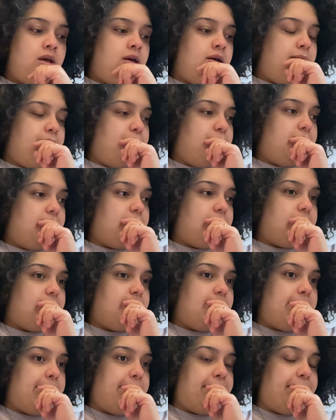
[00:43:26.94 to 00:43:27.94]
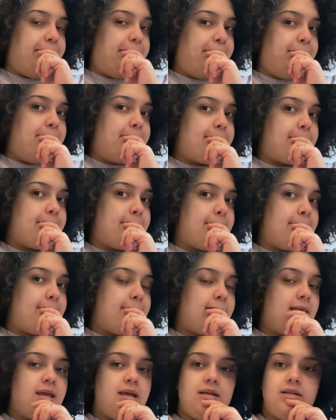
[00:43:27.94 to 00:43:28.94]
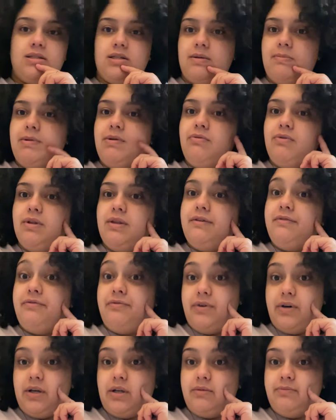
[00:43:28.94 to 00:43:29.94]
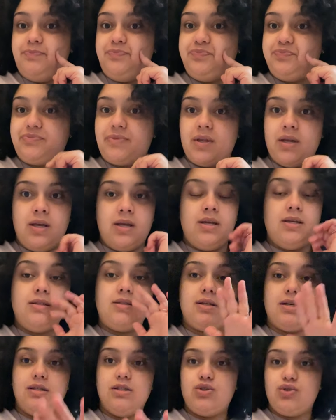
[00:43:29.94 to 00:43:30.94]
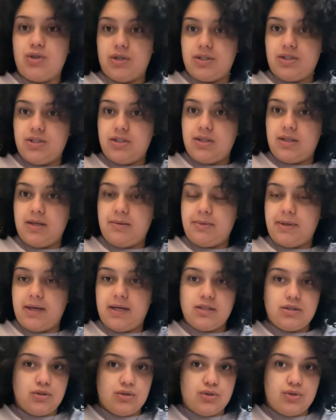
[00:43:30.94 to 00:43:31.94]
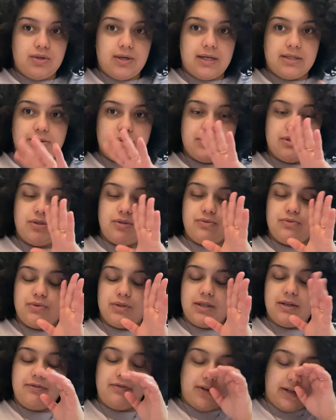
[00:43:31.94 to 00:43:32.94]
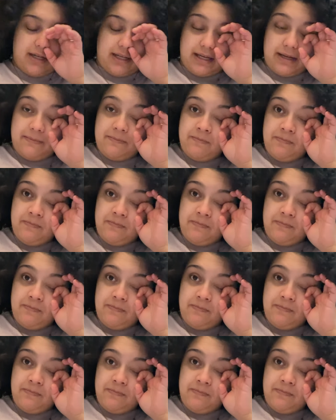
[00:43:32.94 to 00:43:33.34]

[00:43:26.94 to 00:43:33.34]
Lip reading: But yeah, it's gonna be really fun. It's a construction theme, like I told you guys, which is just really funny.